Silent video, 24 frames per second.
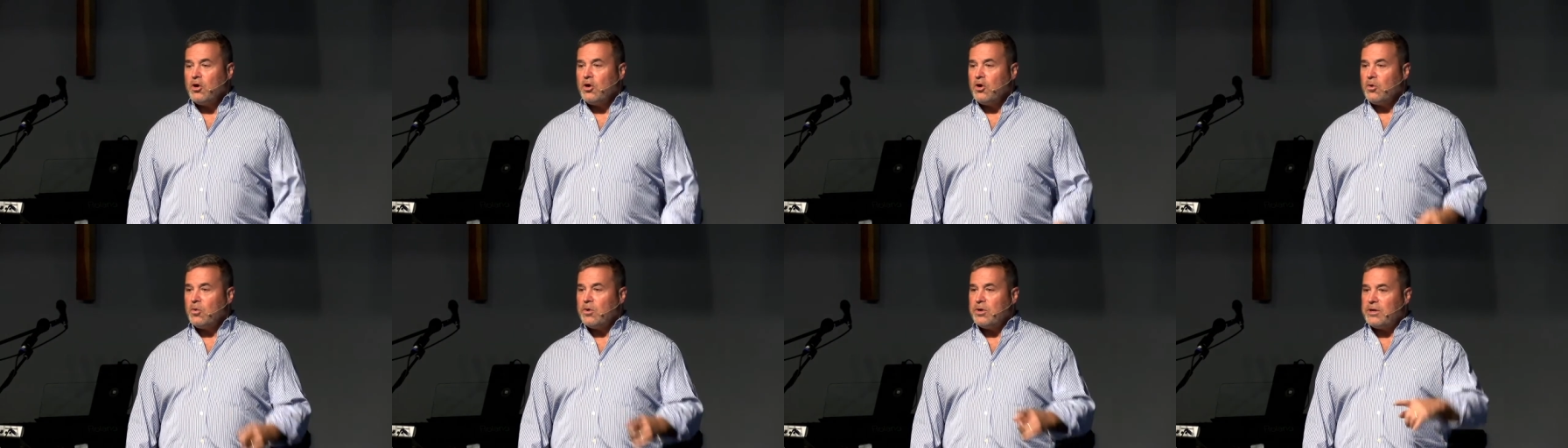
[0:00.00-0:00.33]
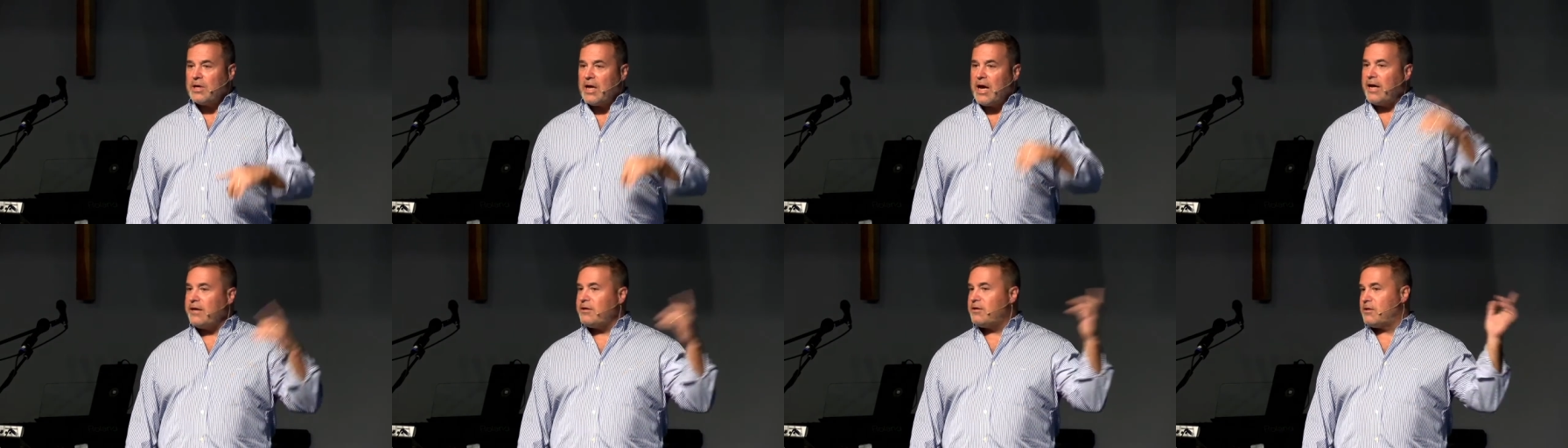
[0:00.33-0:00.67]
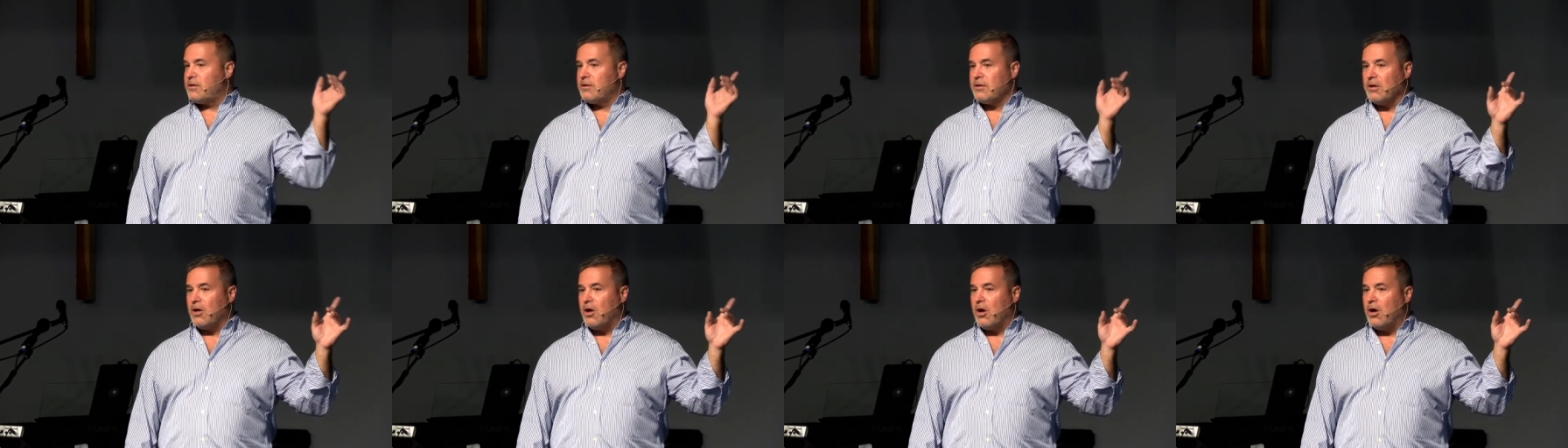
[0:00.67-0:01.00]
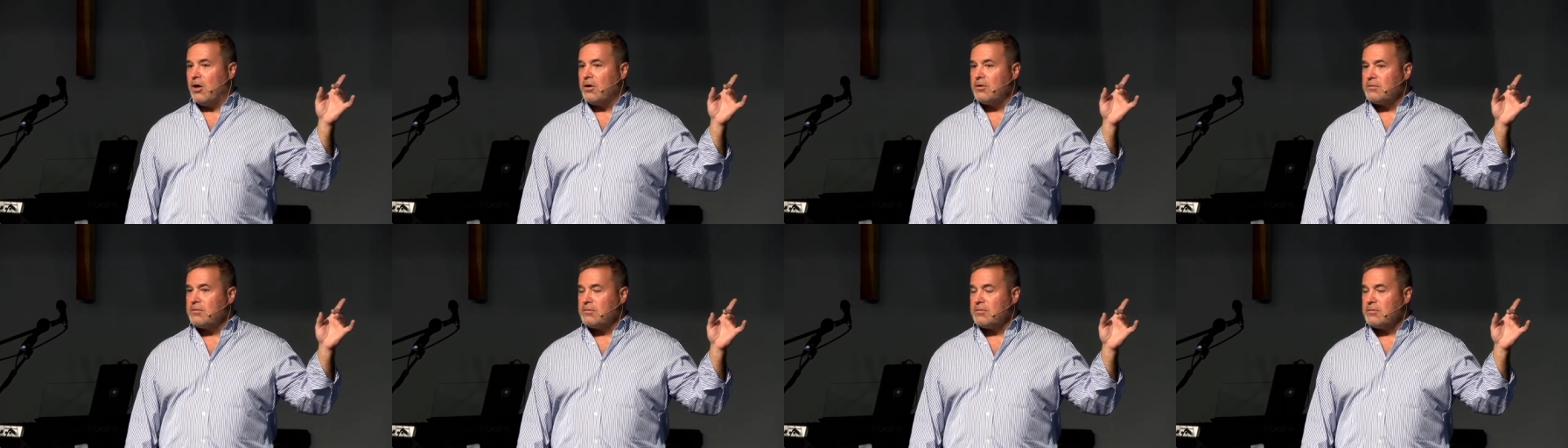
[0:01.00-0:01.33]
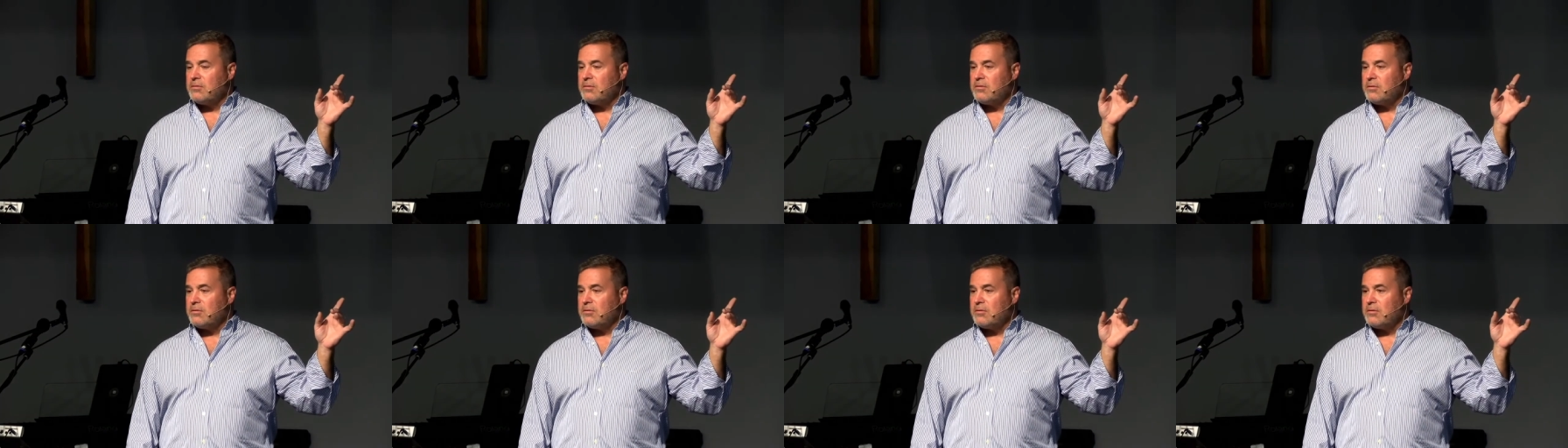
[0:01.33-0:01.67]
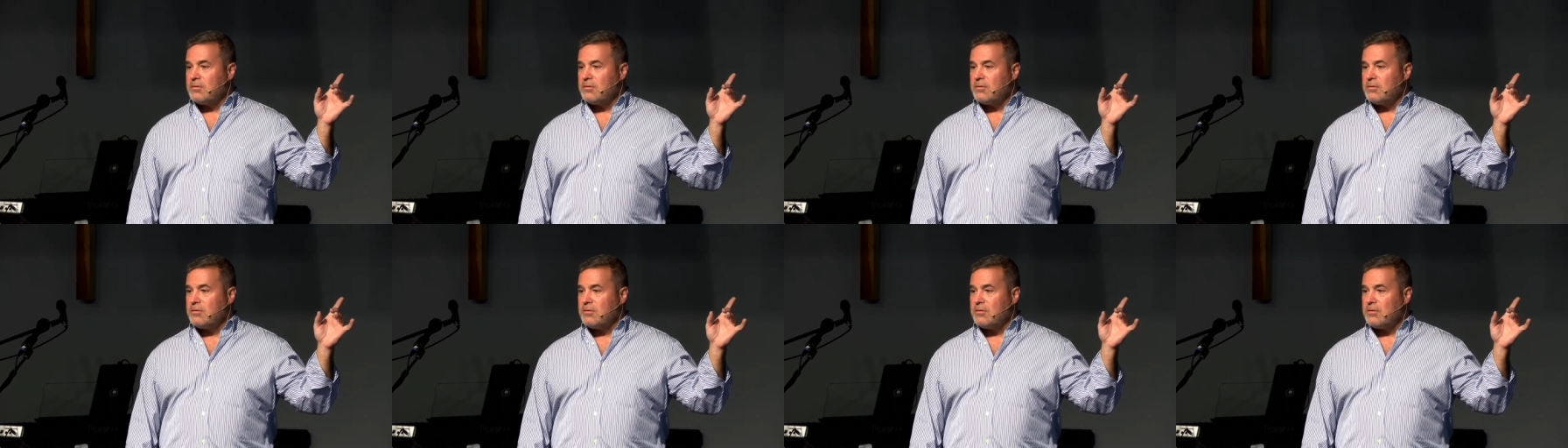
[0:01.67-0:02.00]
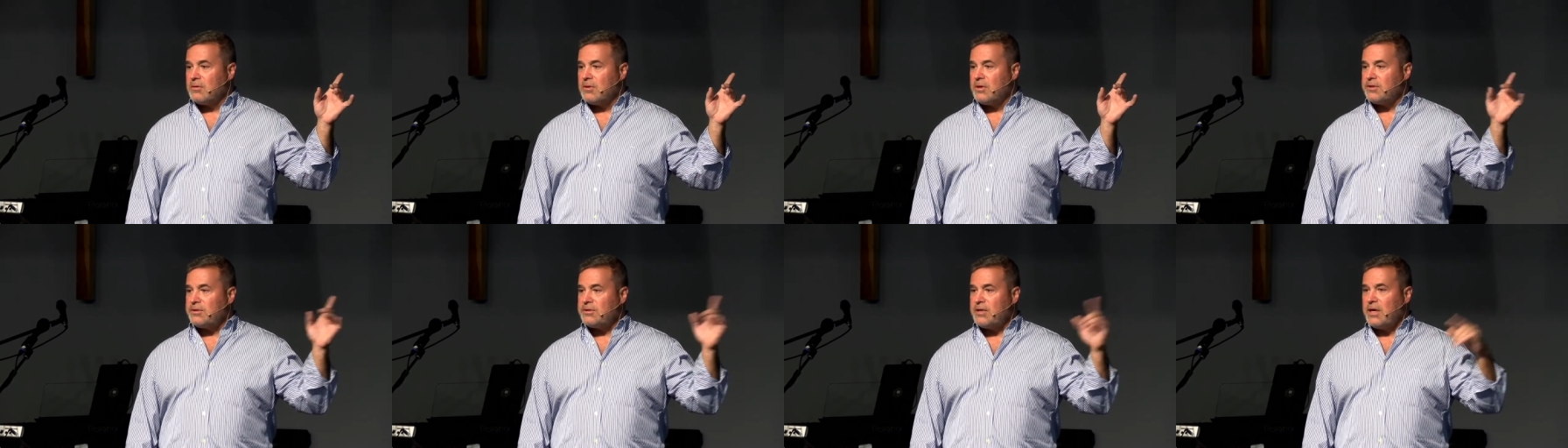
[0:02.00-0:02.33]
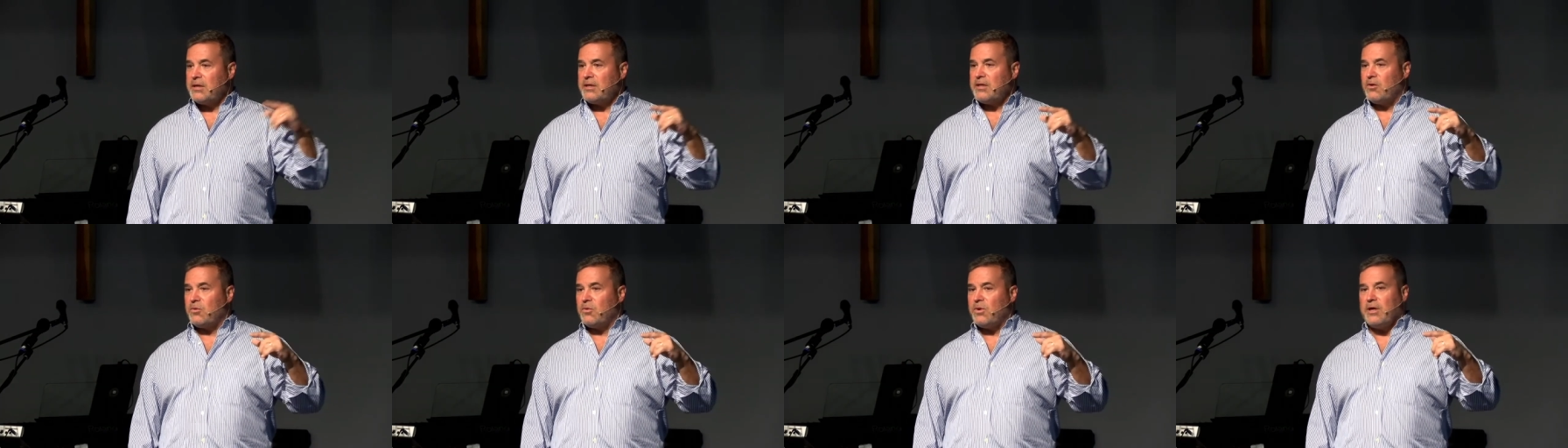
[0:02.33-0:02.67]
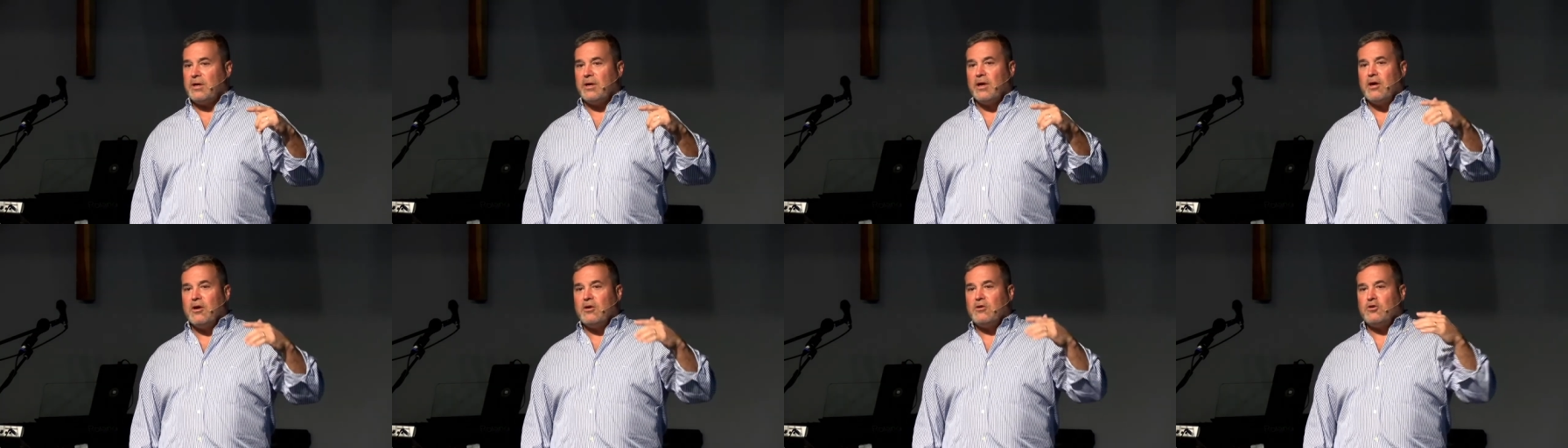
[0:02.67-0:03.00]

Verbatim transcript: We died to the law. It's not that we